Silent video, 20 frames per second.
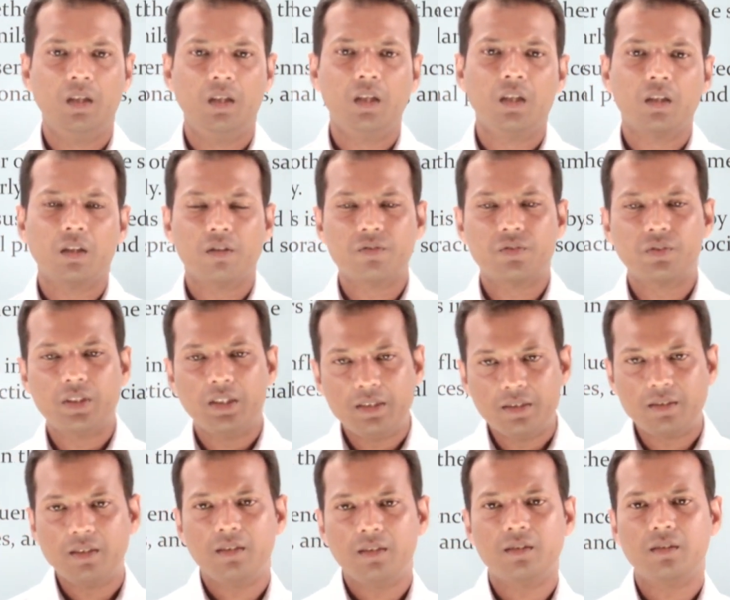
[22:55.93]

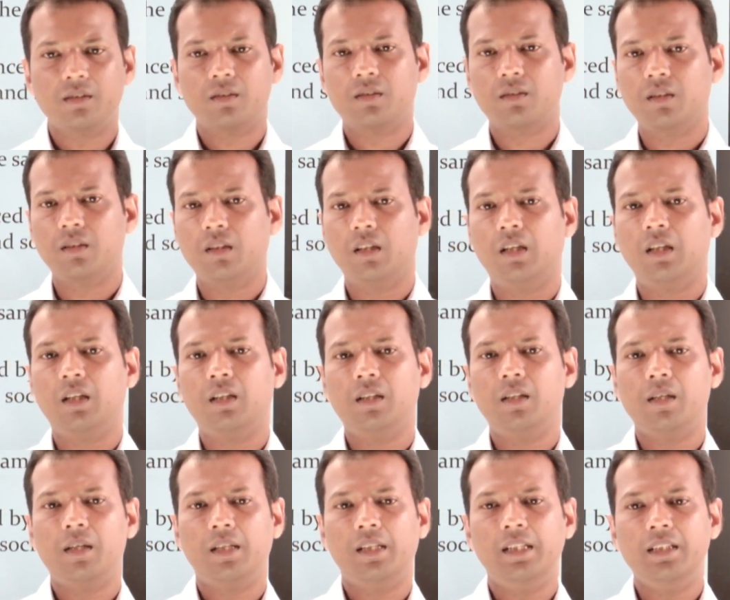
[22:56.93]
Consensus
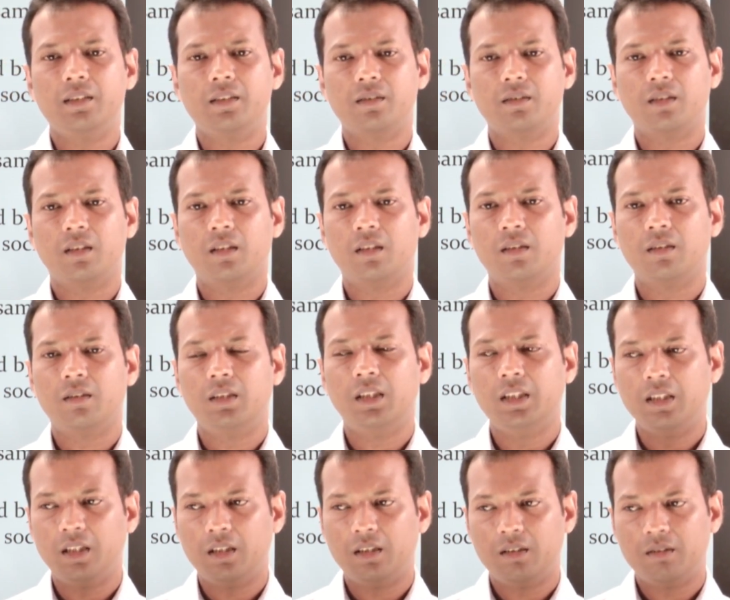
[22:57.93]
is in
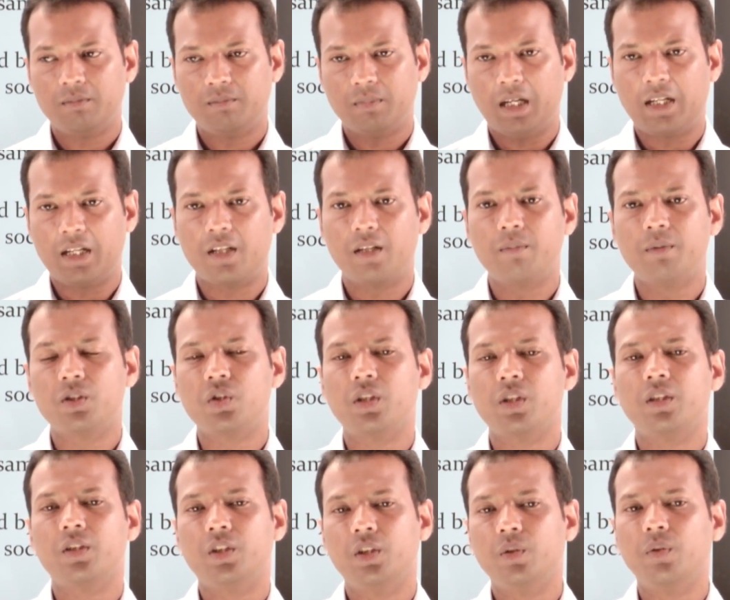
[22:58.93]
the
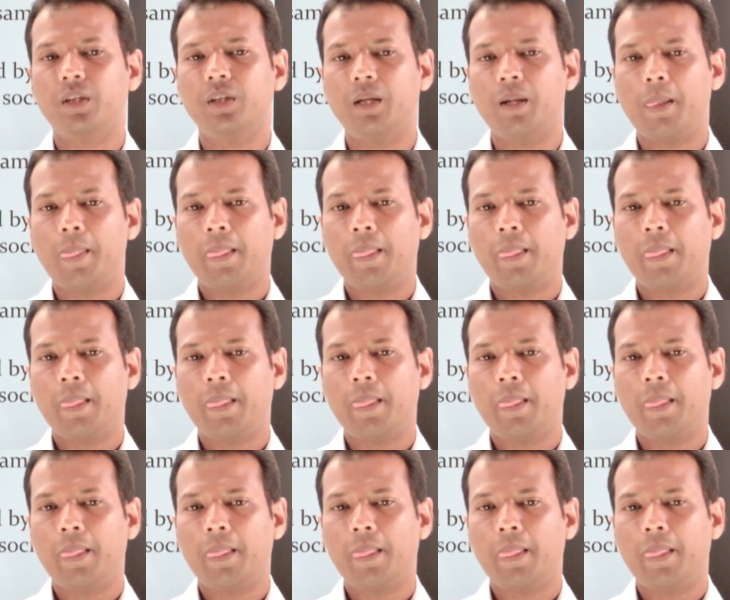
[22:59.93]
attributional theory